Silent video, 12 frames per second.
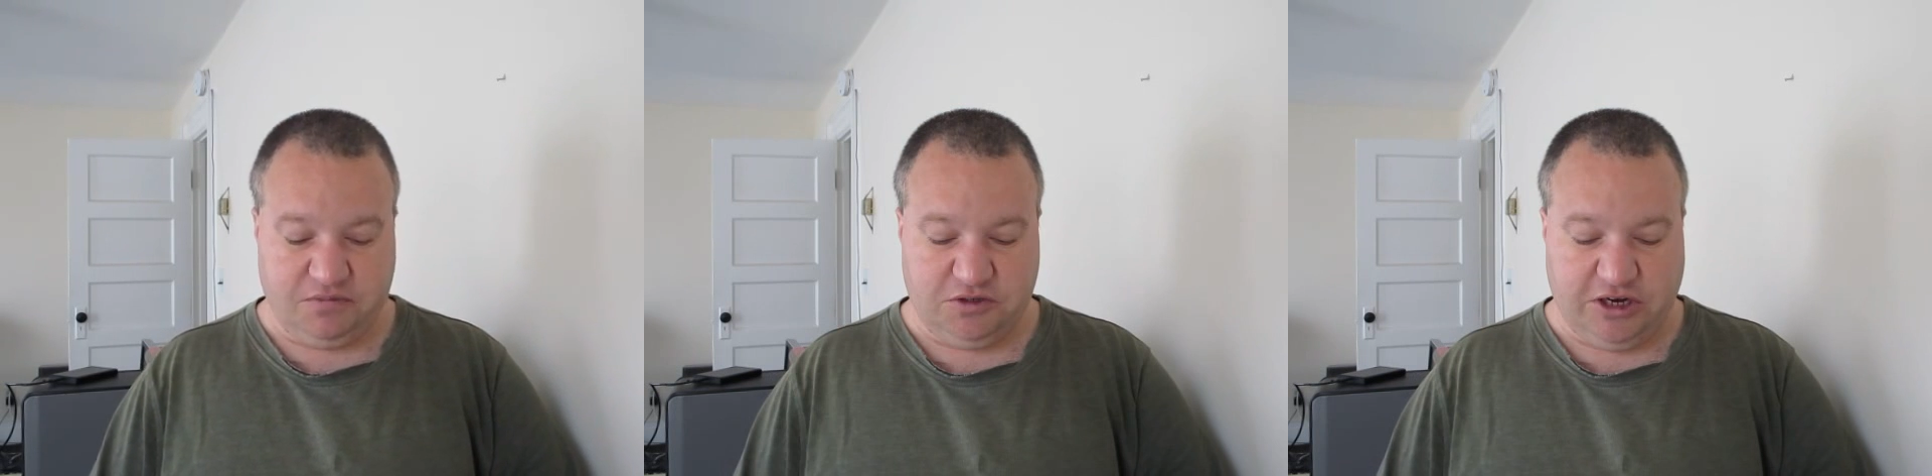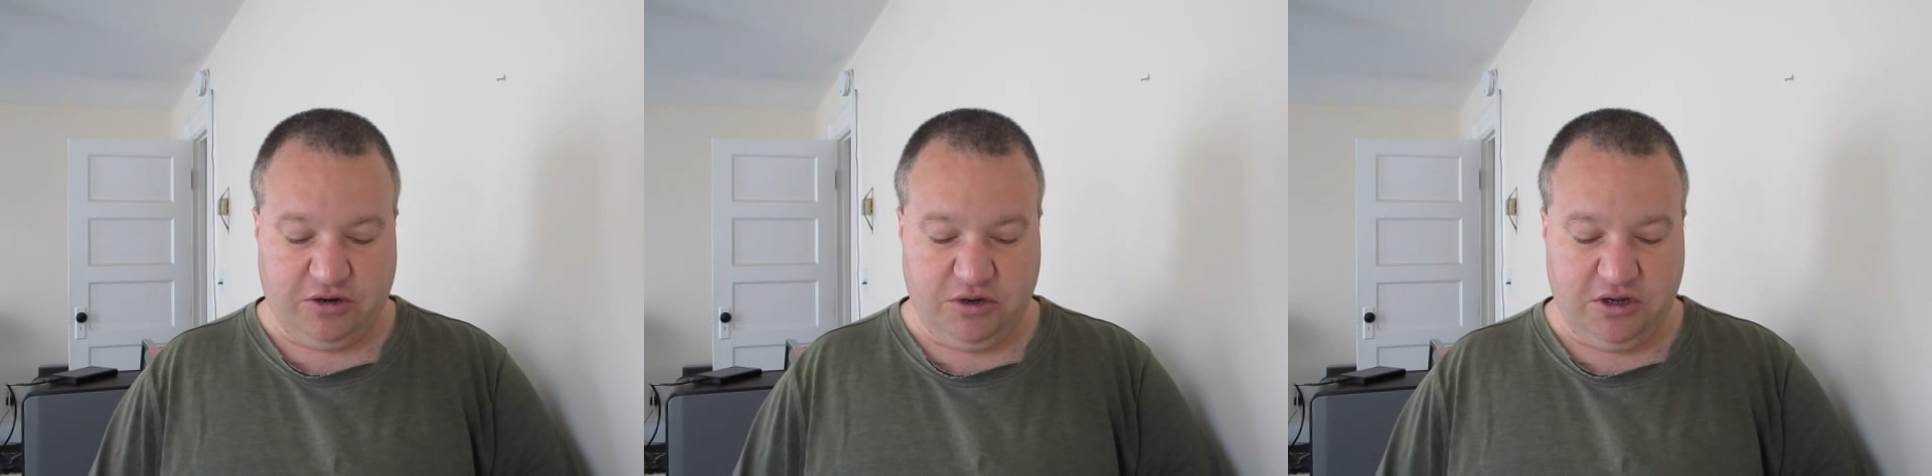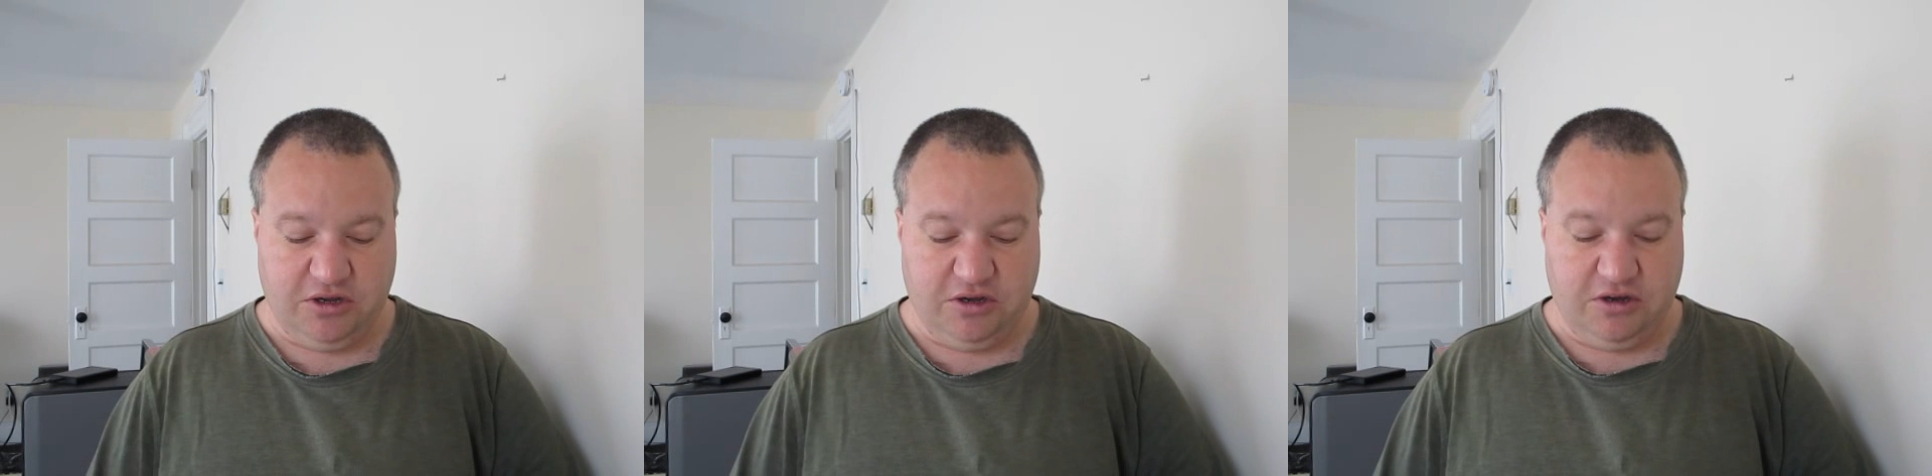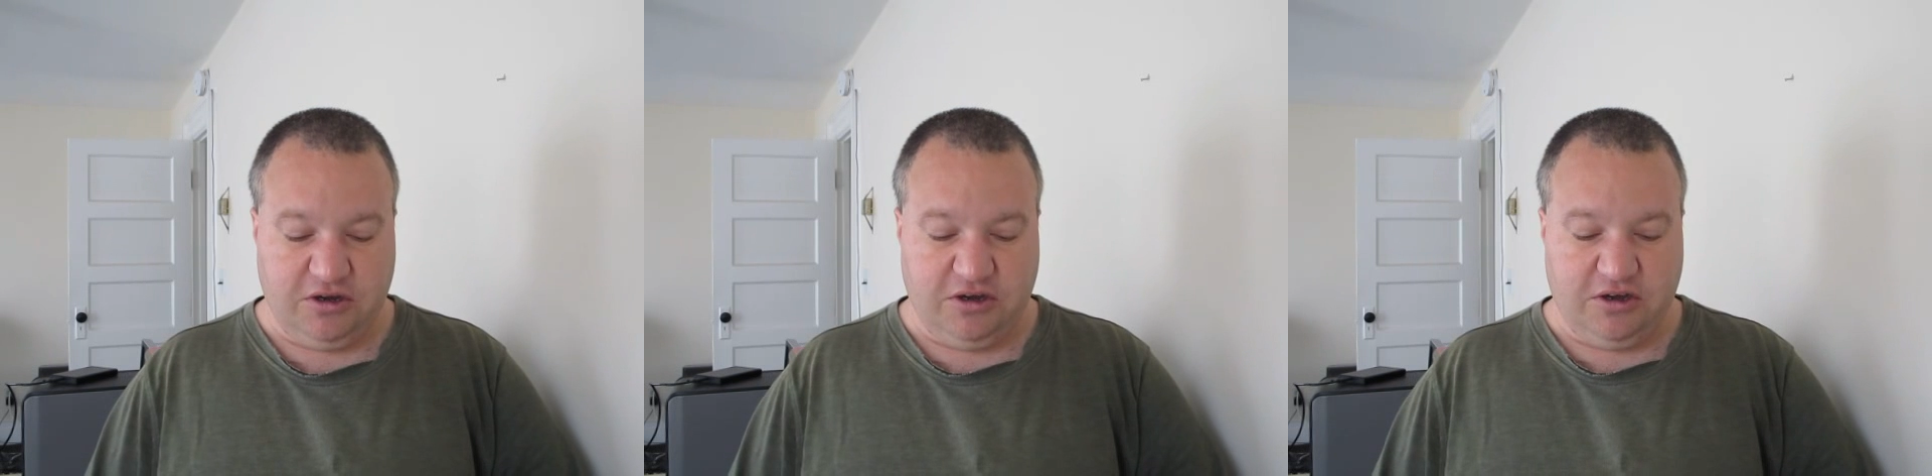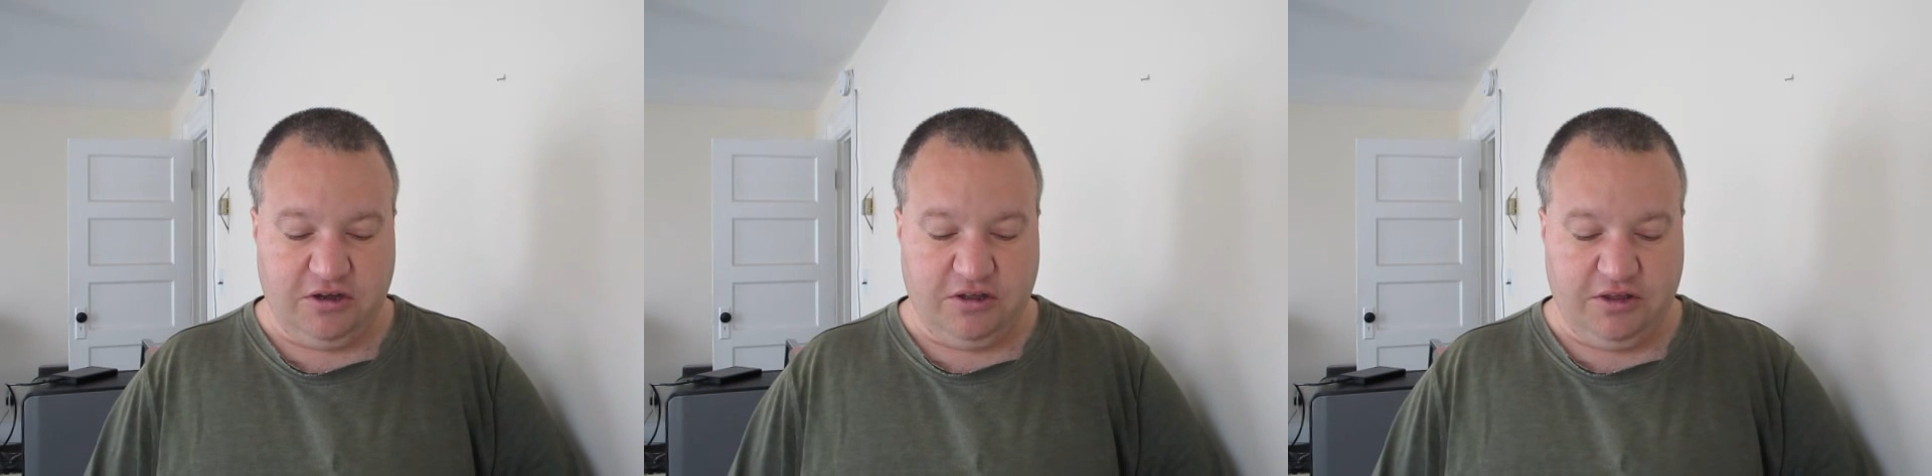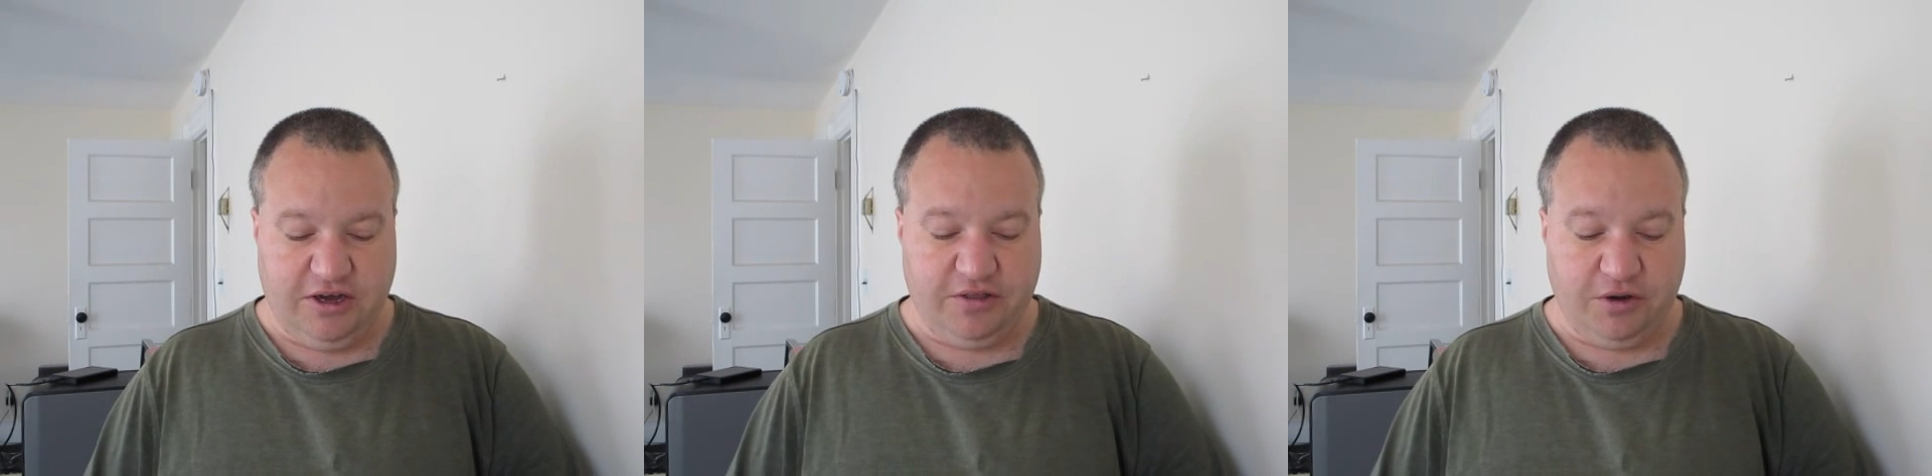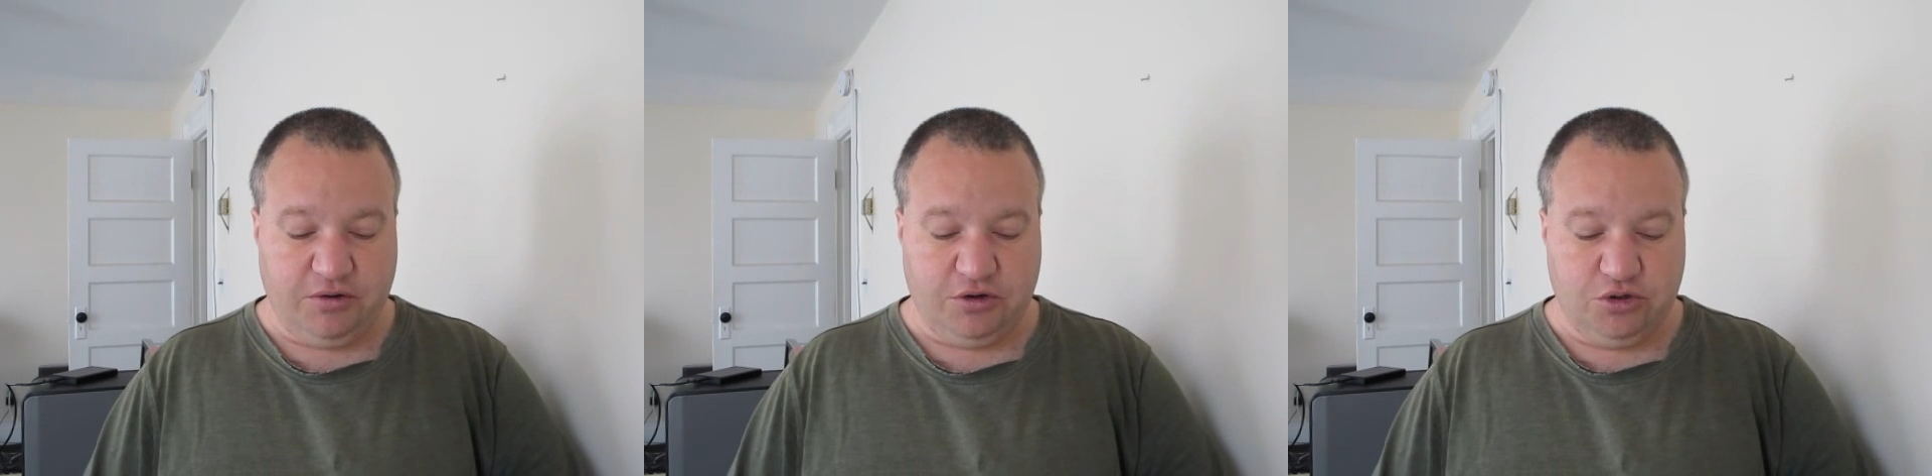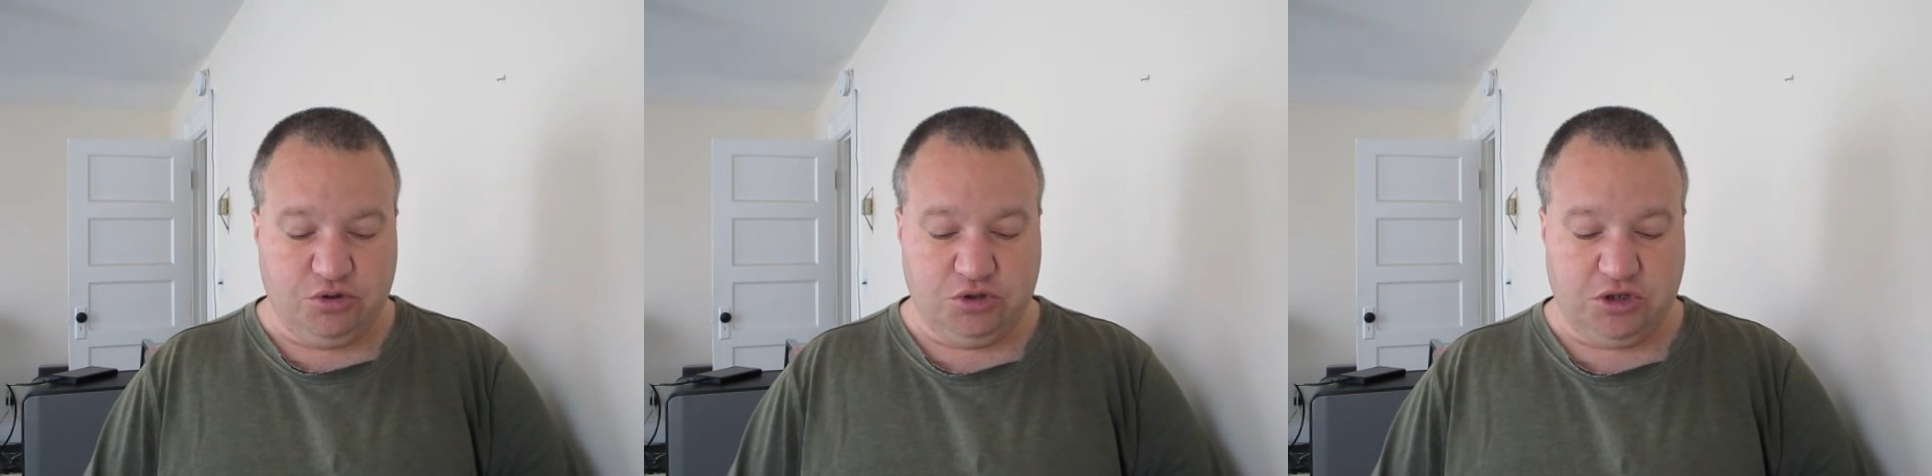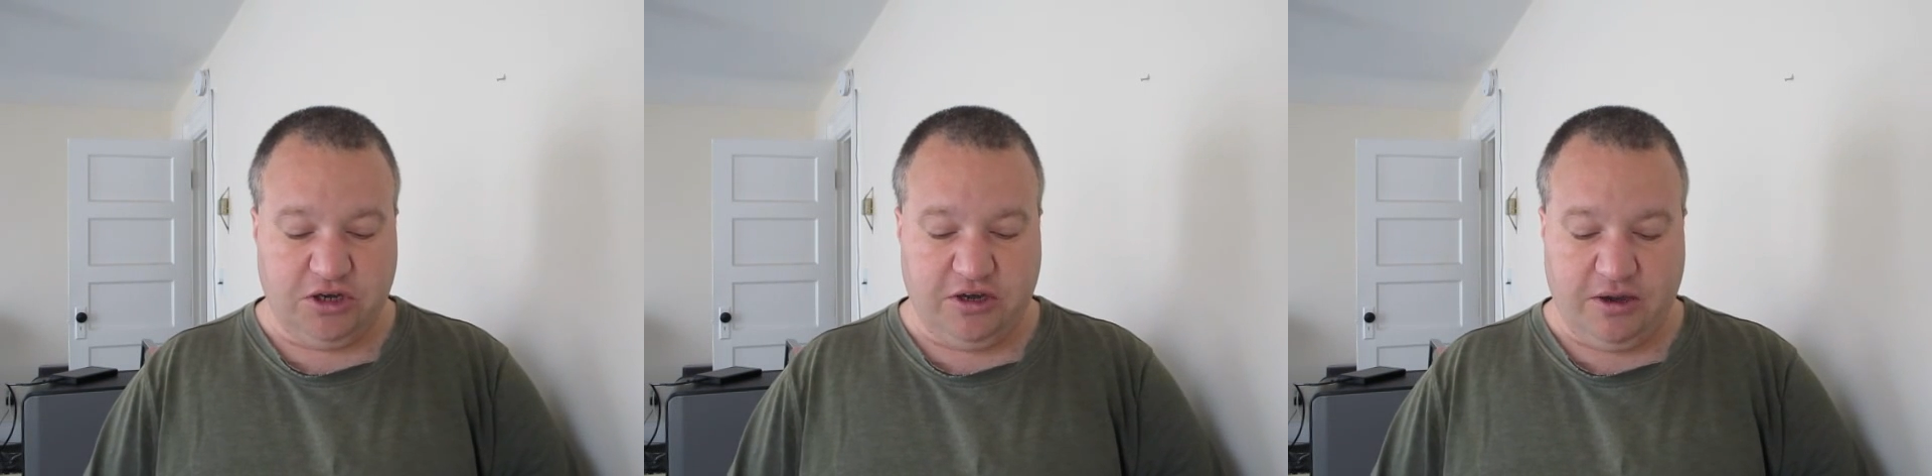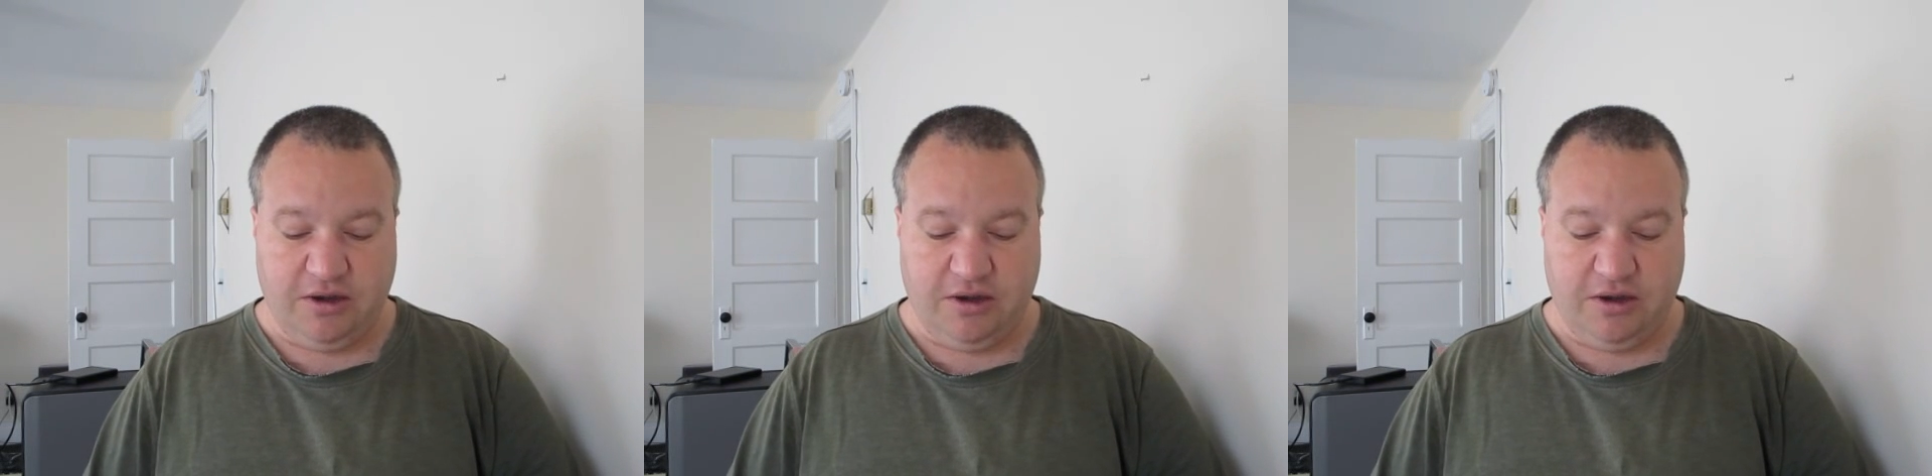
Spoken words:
So, the other news,